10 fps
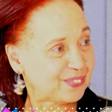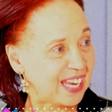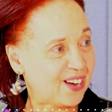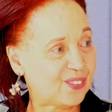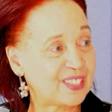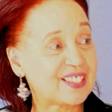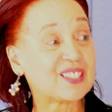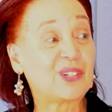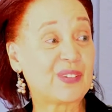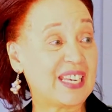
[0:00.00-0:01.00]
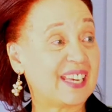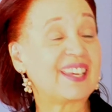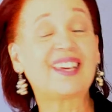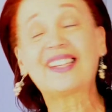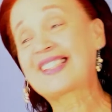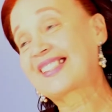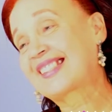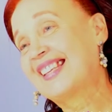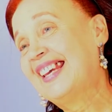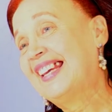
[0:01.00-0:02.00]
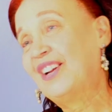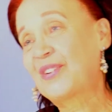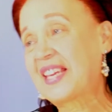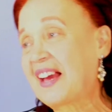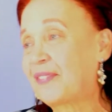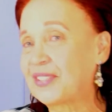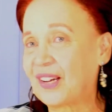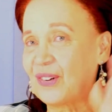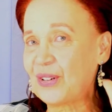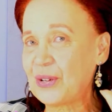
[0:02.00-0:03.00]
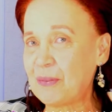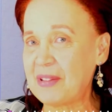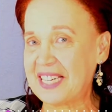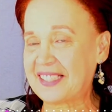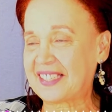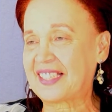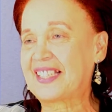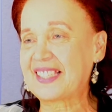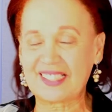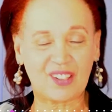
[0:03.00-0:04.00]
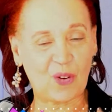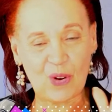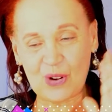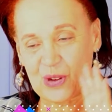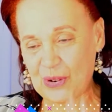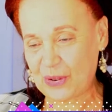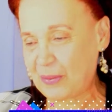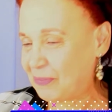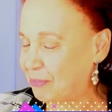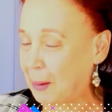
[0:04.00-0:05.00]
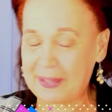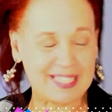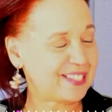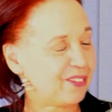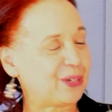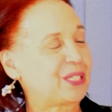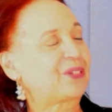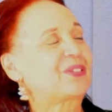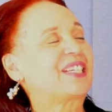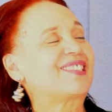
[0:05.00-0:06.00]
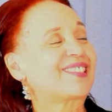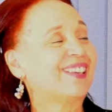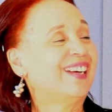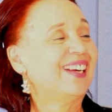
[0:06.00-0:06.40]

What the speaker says: I was looking after all your ministers and all your permanent secretaries